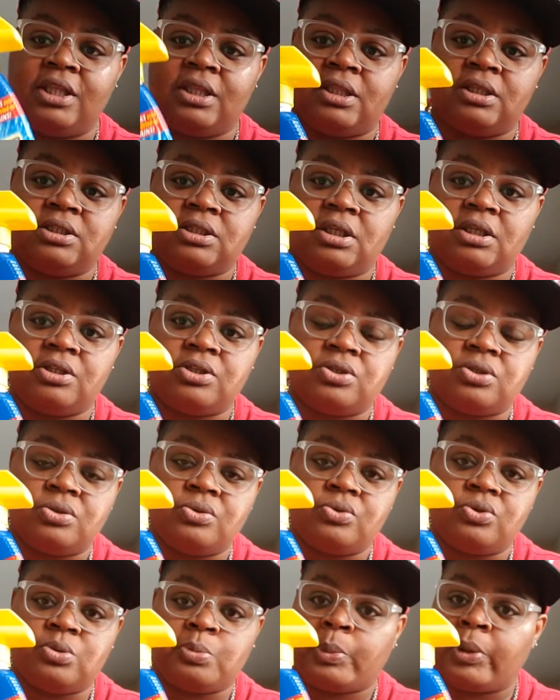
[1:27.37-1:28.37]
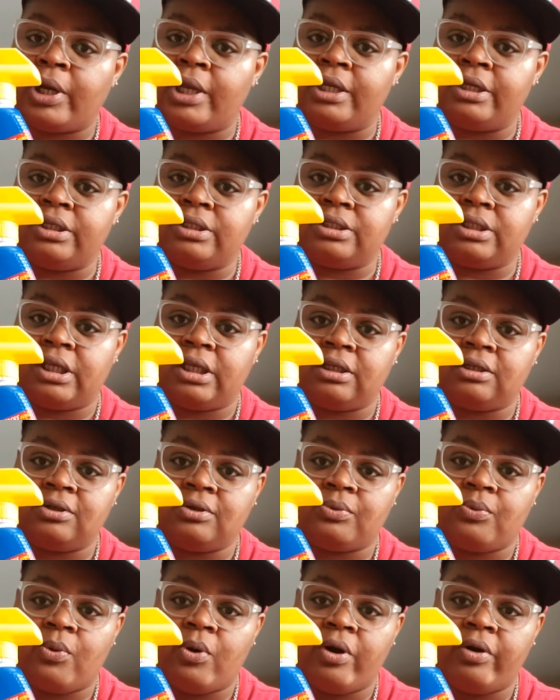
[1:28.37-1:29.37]
This gets 2 sprays in
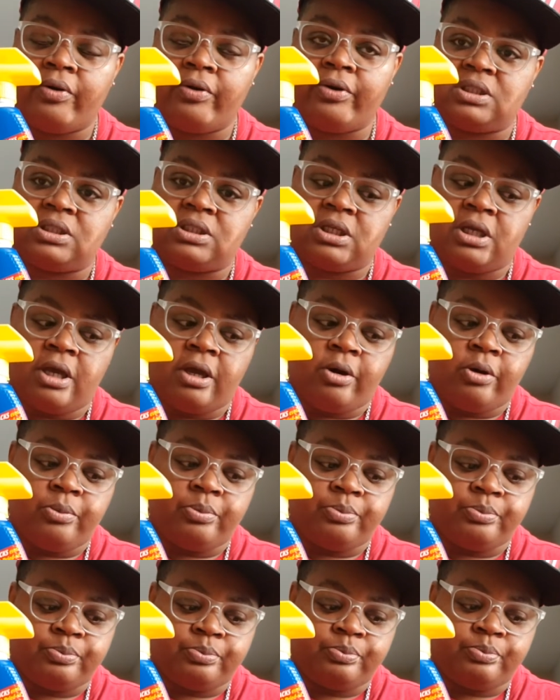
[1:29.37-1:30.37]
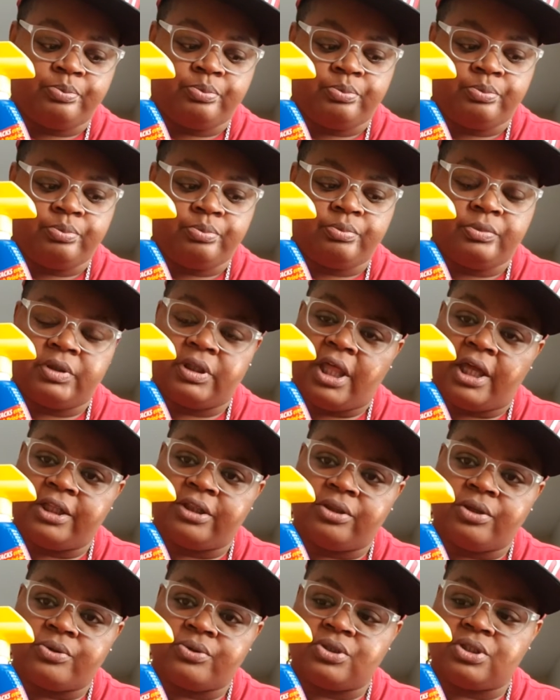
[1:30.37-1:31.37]
your water to help
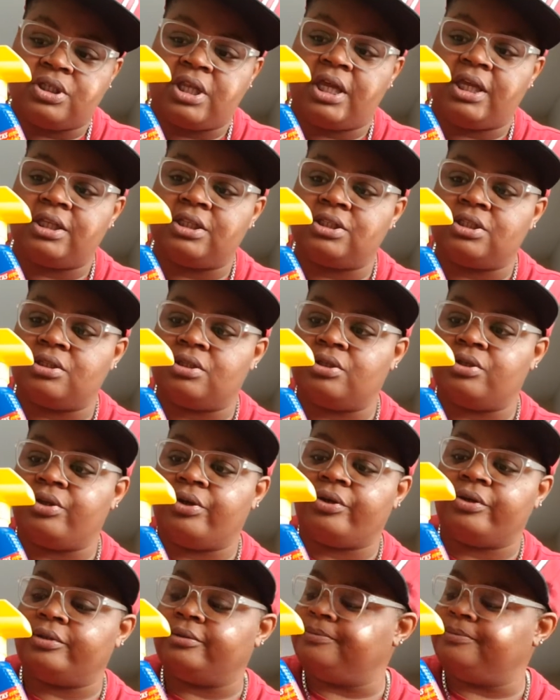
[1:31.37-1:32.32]
lighten those stains and the dirt.